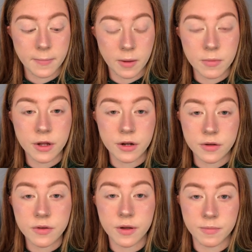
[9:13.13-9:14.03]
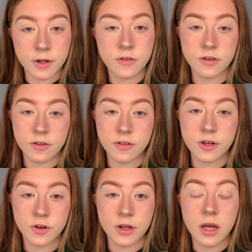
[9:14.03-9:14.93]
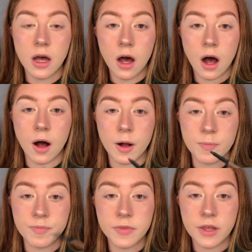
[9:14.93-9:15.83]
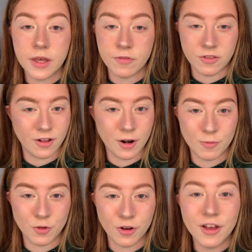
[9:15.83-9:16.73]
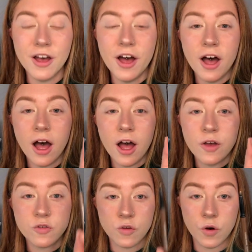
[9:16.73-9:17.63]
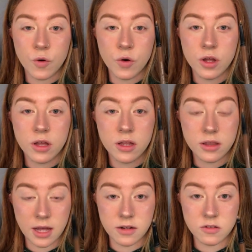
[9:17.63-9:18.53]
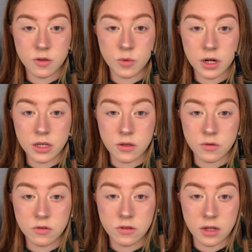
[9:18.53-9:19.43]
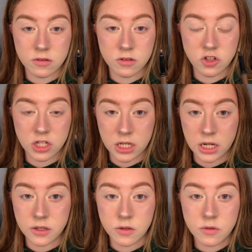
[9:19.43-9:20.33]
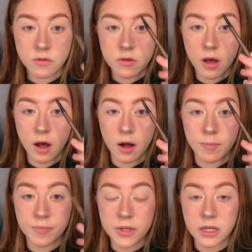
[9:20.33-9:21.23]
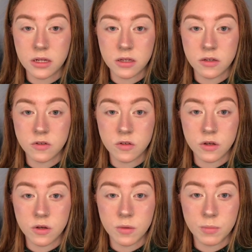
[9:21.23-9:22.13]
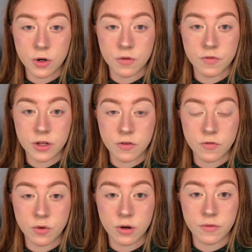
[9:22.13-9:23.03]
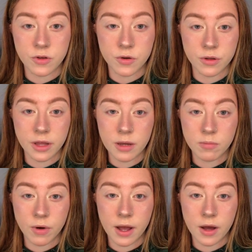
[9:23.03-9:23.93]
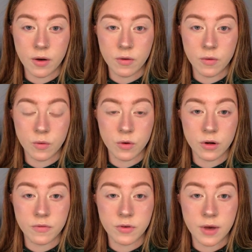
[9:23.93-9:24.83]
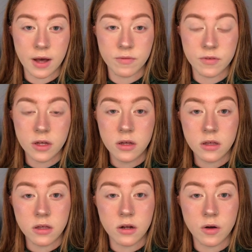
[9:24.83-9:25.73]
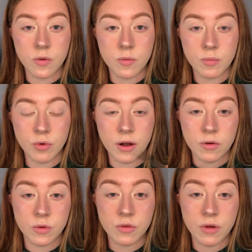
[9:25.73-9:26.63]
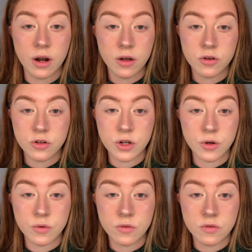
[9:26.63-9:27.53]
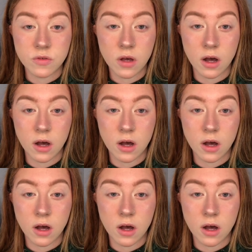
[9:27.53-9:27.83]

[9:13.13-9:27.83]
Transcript: I'm gonna say it's lingering. If it's not, I'm sorry. So that is the one I use. That's the shade I use. It is perfect for if you're a light brown, or if you have, you know, brown with red undertones.